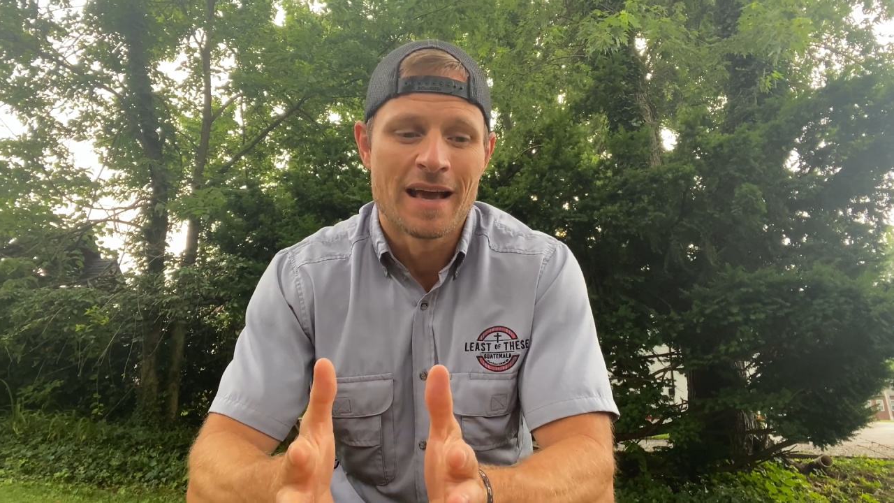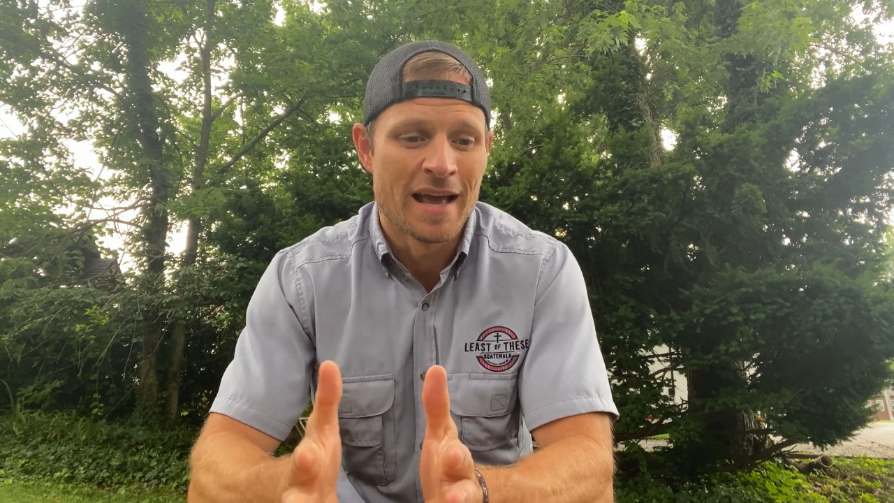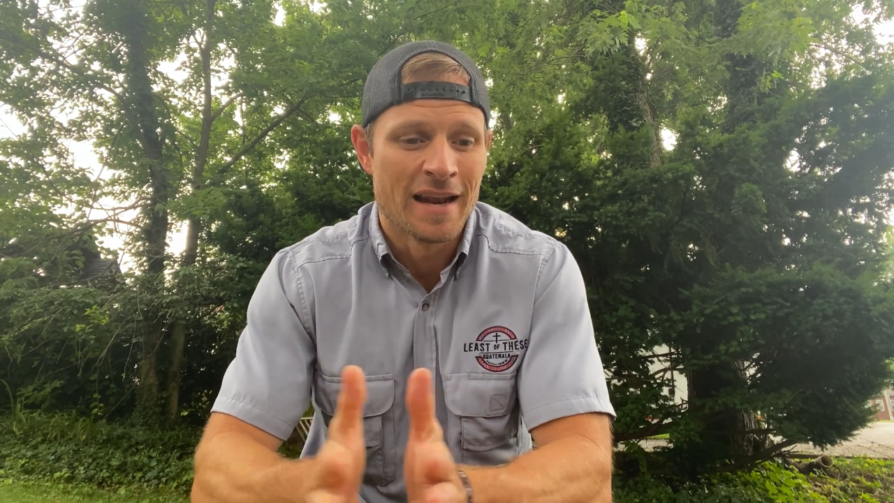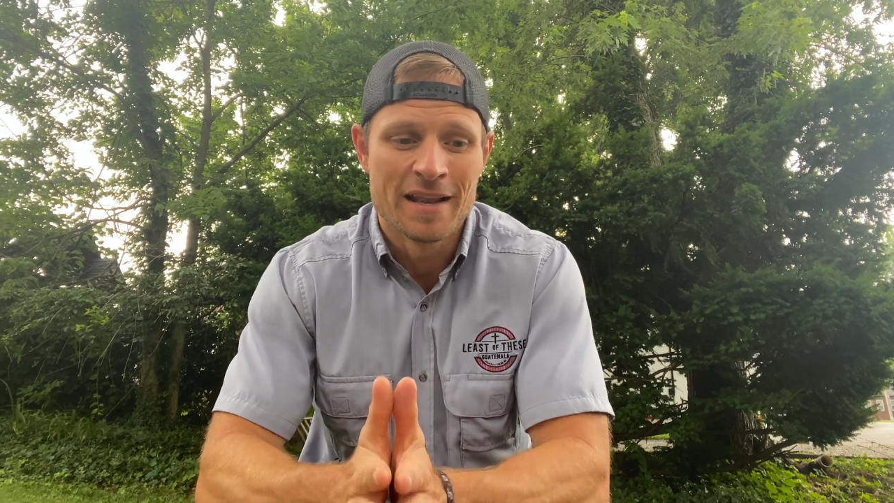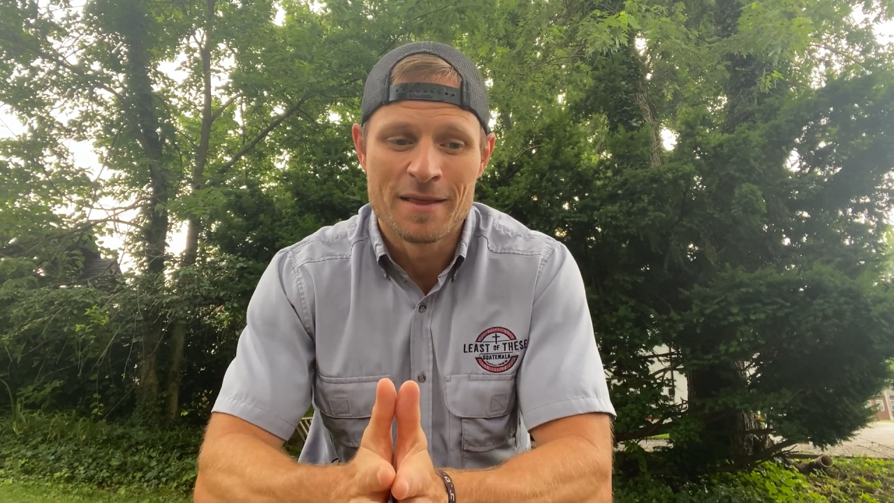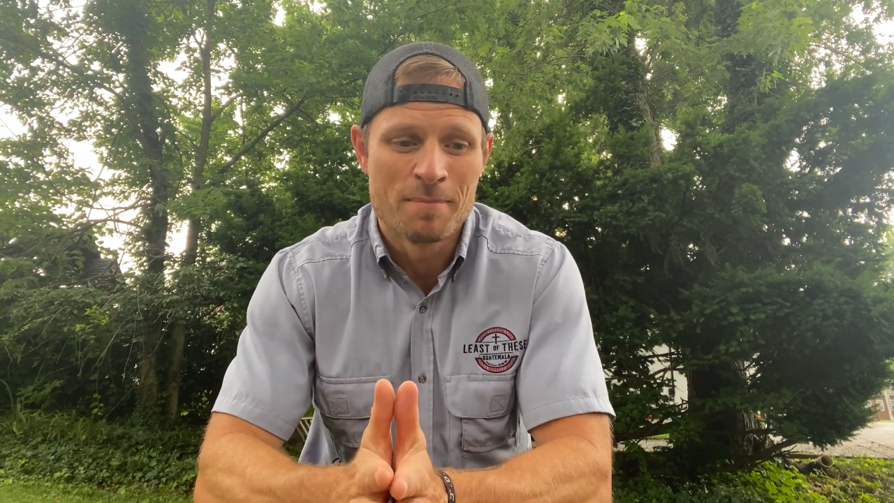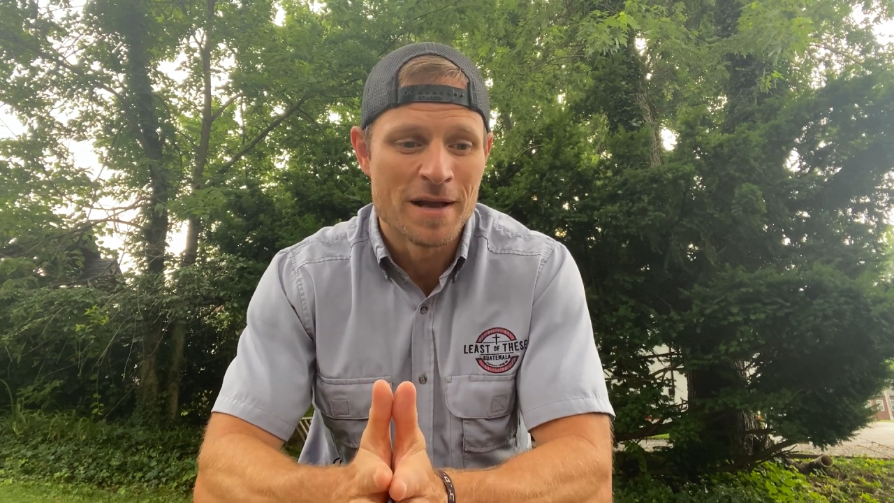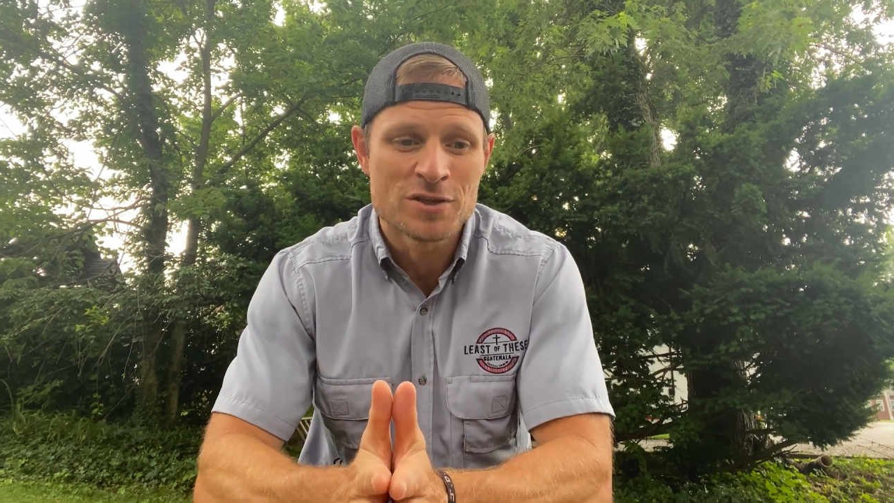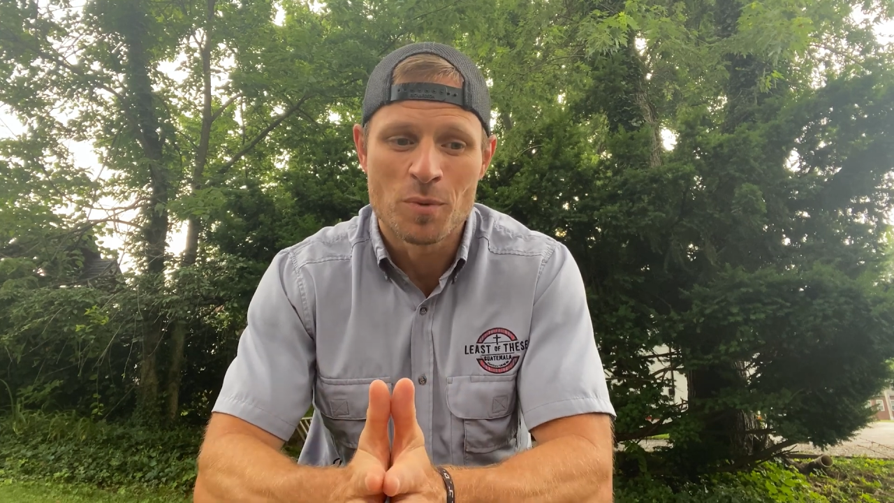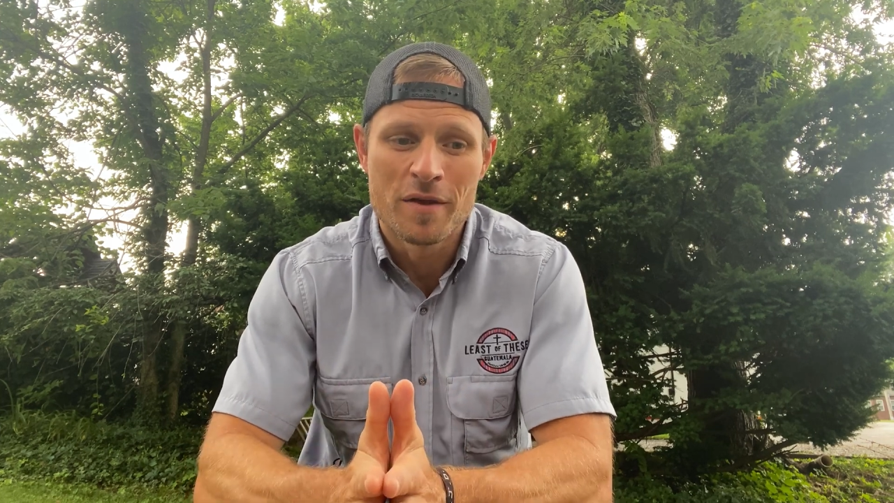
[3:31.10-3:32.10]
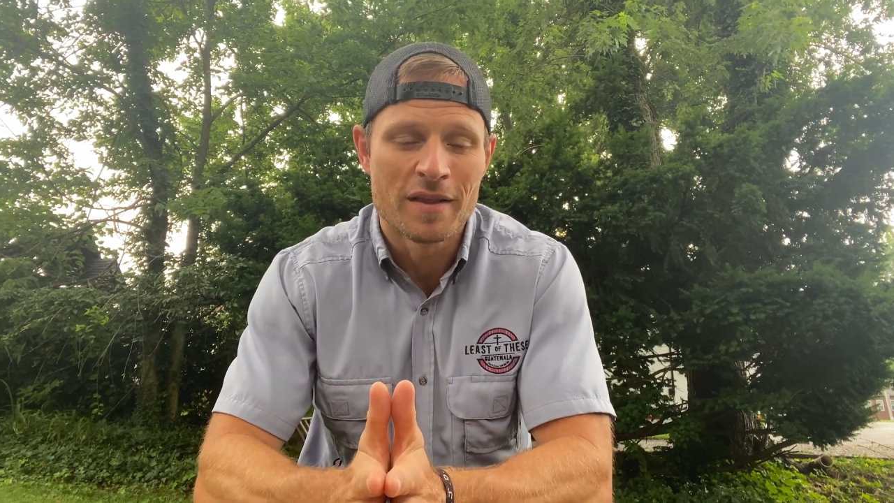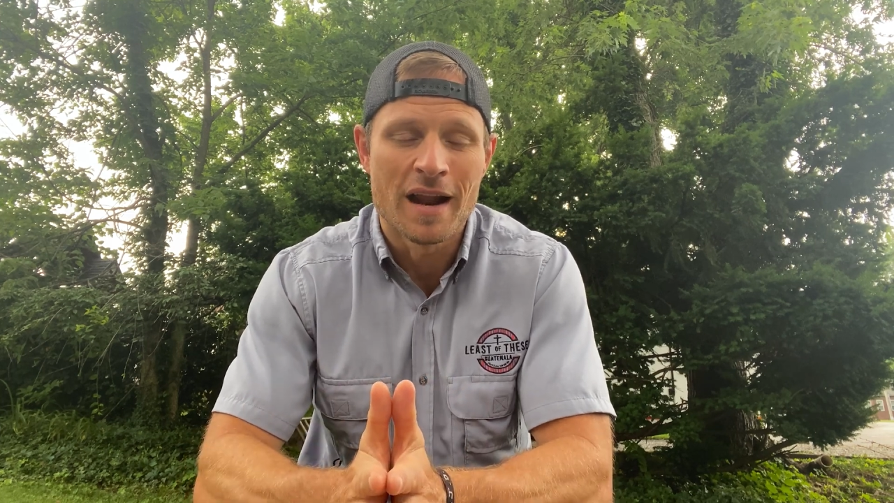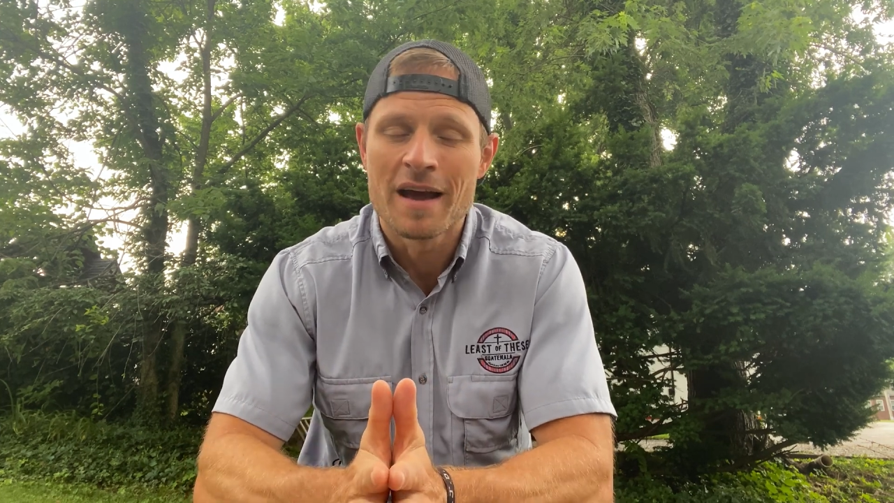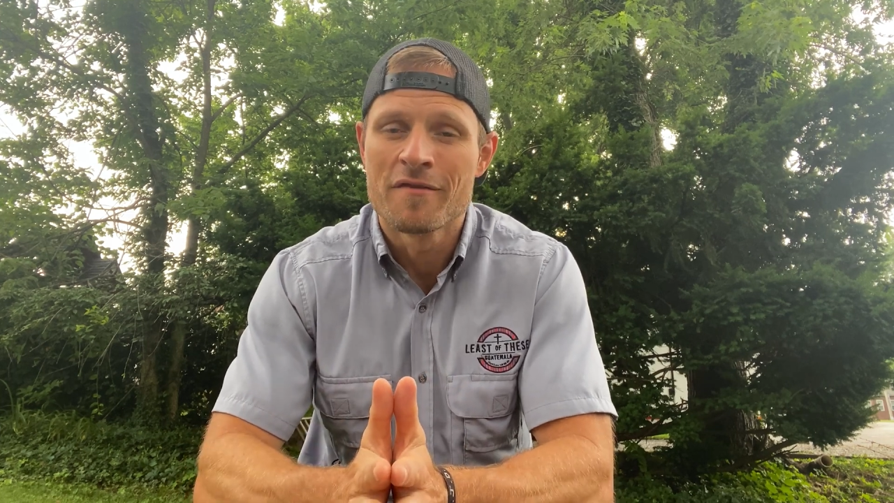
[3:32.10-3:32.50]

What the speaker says: And the best way that I